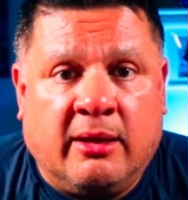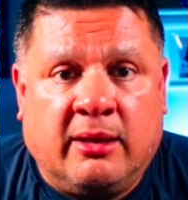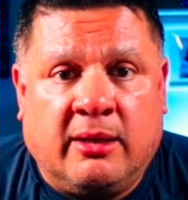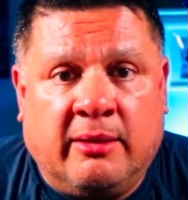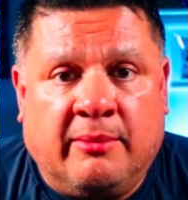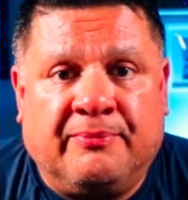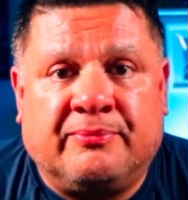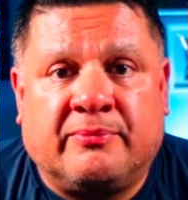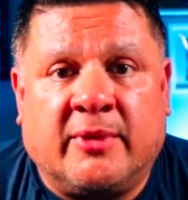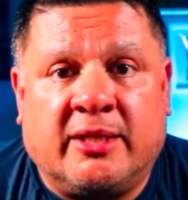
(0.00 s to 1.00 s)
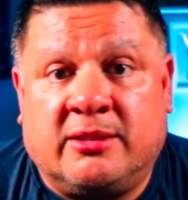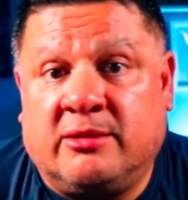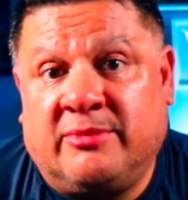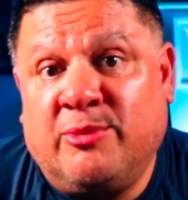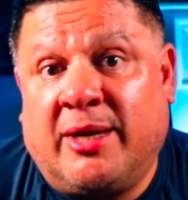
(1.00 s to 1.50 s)
And so
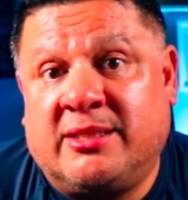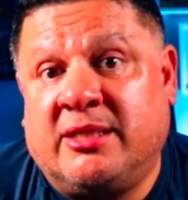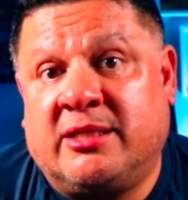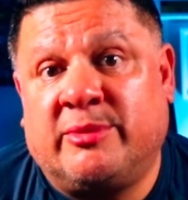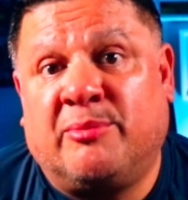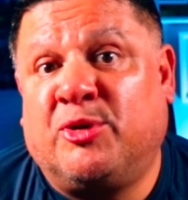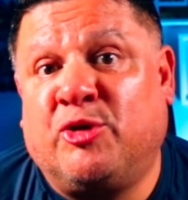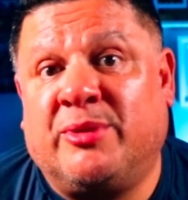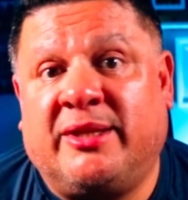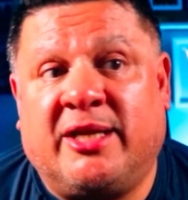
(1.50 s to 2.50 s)
you might see some improvement